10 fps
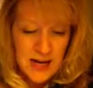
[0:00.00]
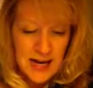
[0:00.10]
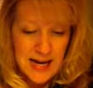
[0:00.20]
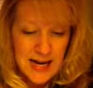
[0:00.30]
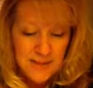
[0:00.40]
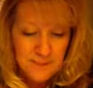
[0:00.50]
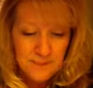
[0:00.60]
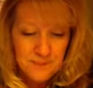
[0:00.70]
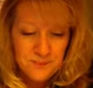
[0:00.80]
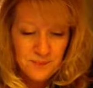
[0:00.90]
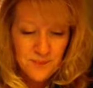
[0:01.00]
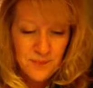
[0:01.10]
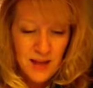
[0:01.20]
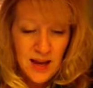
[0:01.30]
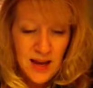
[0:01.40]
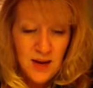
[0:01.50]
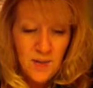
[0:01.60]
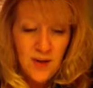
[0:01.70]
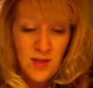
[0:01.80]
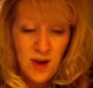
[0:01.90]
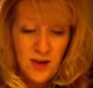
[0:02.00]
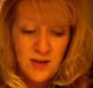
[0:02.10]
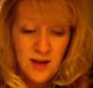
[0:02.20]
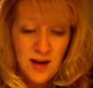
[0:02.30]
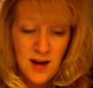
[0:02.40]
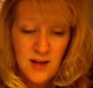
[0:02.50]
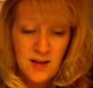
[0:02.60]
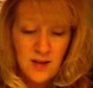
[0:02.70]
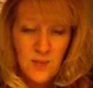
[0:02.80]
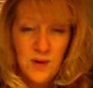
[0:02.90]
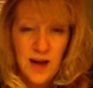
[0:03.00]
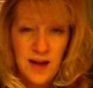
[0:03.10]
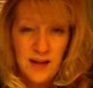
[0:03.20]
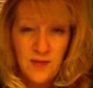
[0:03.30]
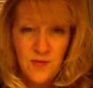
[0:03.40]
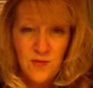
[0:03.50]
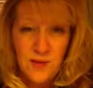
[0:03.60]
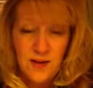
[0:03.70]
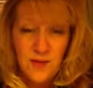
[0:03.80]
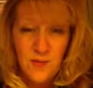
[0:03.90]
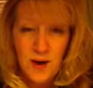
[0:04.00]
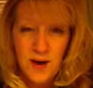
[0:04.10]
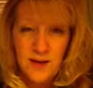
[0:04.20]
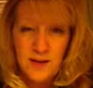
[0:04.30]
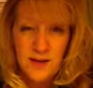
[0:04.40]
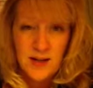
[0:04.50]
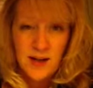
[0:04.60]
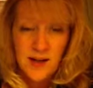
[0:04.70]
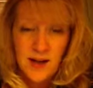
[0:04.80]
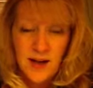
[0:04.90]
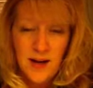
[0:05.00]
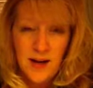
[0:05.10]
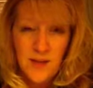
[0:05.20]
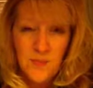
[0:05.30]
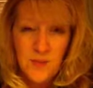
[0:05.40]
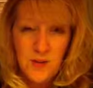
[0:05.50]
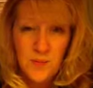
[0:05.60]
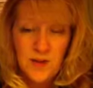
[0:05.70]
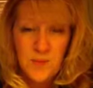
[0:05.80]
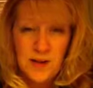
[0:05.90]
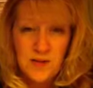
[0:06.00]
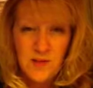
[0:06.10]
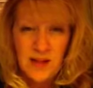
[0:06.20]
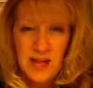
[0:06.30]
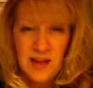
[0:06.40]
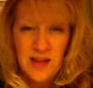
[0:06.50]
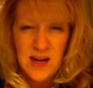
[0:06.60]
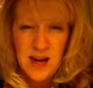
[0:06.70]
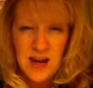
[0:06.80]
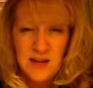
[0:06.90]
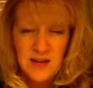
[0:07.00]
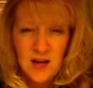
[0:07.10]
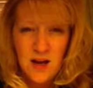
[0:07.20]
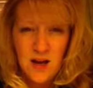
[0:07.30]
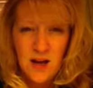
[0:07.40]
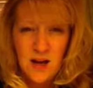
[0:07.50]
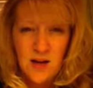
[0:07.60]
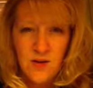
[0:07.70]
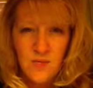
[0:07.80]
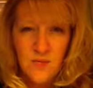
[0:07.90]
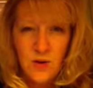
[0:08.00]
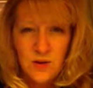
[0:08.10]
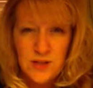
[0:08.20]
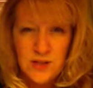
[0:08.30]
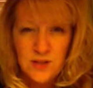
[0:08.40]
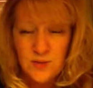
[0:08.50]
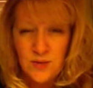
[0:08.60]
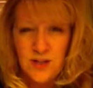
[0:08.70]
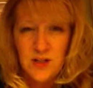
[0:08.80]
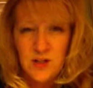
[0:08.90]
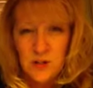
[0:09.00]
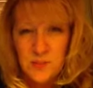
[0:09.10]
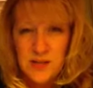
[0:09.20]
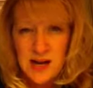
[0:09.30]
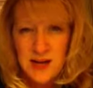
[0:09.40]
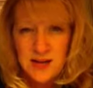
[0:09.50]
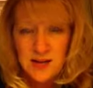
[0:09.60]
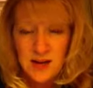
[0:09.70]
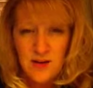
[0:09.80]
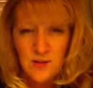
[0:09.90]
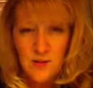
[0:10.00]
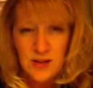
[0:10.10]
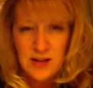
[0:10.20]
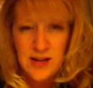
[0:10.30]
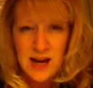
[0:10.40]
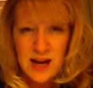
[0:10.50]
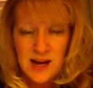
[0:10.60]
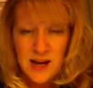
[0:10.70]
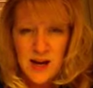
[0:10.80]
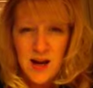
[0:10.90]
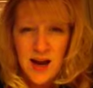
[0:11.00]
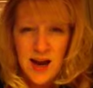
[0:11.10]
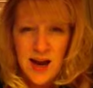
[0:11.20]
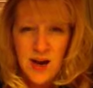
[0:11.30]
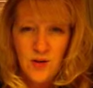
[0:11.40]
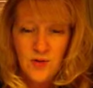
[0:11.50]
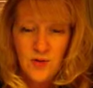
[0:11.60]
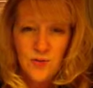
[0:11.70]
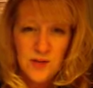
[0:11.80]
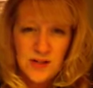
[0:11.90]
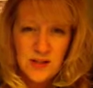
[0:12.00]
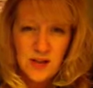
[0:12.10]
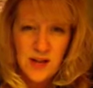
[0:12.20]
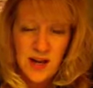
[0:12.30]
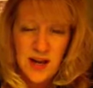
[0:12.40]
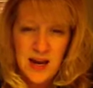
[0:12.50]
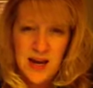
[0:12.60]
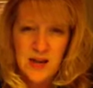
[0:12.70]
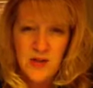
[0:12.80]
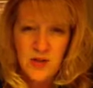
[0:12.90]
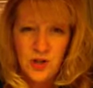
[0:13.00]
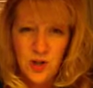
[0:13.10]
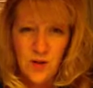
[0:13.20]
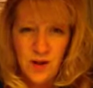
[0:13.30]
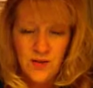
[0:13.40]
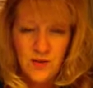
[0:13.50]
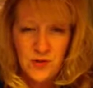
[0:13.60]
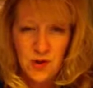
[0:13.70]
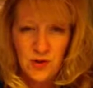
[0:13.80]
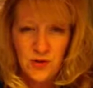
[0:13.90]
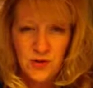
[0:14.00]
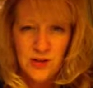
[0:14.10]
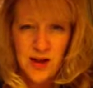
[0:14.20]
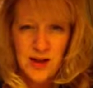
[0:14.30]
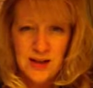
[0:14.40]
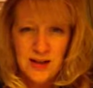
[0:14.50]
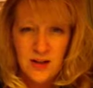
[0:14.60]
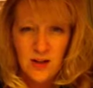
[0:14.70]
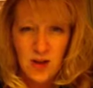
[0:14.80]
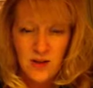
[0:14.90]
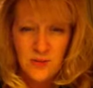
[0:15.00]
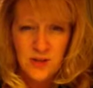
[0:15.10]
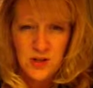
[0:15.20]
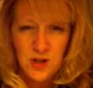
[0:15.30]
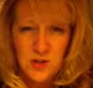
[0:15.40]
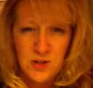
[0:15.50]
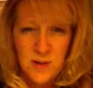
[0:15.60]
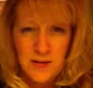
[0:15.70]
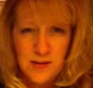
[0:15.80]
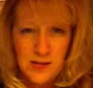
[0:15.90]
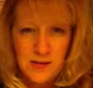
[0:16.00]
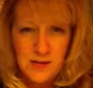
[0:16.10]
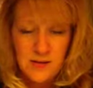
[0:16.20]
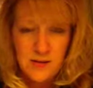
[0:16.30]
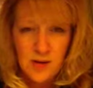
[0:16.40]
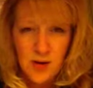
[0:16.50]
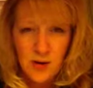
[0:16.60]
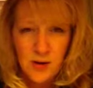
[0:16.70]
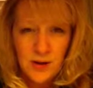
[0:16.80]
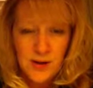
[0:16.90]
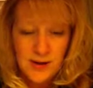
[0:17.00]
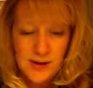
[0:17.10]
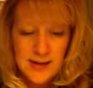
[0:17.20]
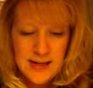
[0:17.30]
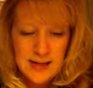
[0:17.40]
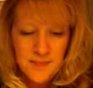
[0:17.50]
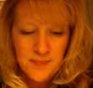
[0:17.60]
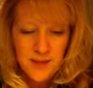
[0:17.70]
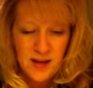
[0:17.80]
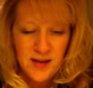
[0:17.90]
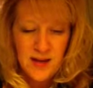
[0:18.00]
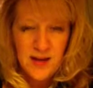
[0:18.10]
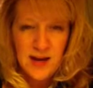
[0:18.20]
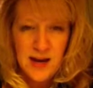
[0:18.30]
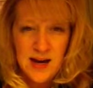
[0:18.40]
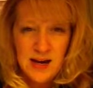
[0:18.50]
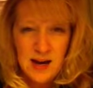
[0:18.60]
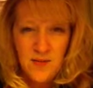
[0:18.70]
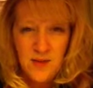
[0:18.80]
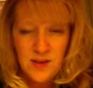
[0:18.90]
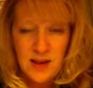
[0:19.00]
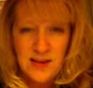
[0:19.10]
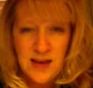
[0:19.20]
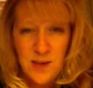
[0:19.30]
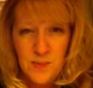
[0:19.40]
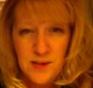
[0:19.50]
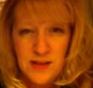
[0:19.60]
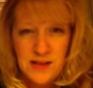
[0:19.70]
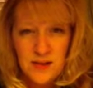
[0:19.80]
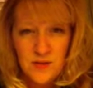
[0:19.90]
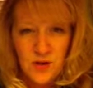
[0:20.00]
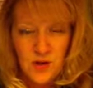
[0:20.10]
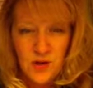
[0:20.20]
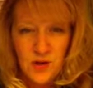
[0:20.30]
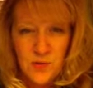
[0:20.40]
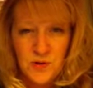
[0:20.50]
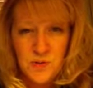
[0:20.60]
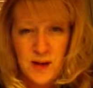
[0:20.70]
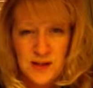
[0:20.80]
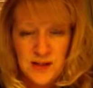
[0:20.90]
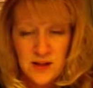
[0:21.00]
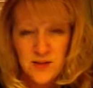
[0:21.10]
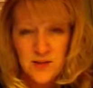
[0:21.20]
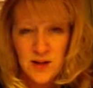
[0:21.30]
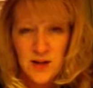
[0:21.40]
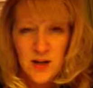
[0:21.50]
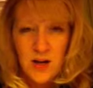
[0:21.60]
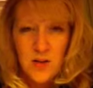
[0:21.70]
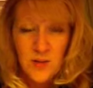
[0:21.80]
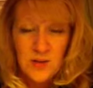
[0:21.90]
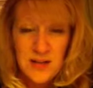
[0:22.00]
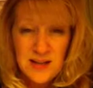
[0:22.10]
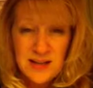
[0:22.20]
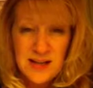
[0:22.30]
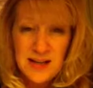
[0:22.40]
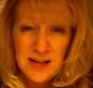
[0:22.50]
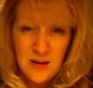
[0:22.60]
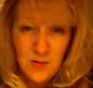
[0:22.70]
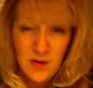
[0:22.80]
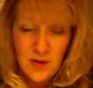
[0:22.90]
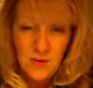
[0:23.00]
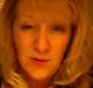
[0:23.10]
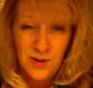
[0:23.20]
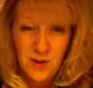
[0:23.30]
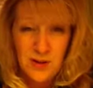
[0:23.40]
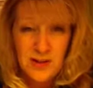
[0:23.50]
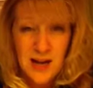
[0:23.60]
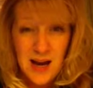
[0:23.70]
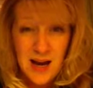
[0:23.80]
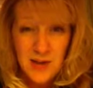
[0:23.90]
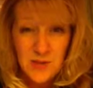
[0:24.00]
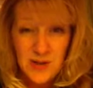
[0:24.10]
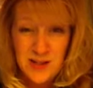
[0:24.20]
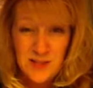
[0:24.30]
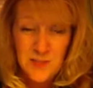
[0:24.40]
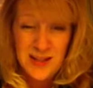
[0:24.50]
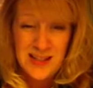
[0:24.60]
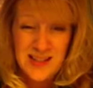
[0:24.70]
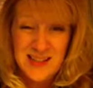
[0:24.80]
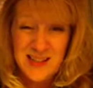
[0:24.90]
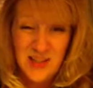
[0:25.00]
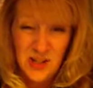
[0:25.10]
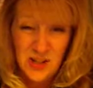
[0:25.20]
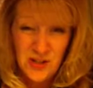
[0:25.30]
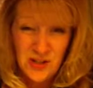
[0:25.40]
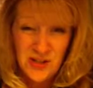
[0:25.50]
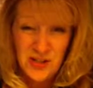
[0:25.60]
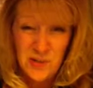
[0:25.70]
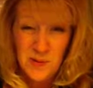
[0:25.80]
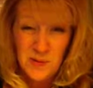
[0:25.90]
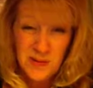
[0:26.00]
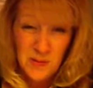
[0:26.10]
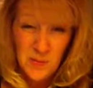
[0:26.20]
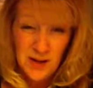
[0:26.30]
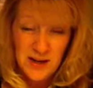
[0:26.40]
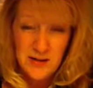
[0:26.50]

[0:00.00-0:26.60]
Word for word: Um, and anyway, I thought uh, the other big highlight for me was um, the perspective that Kathy has on Rosie's relationship status, kind of looking at how Teresa and Joe have struggled not getting along with each other's spouses. So um, I think that everything that's happened has given her a new perspective. And Rosie hasn't dated anybody in a really long time. She said it's been like six years since she's been with somebody.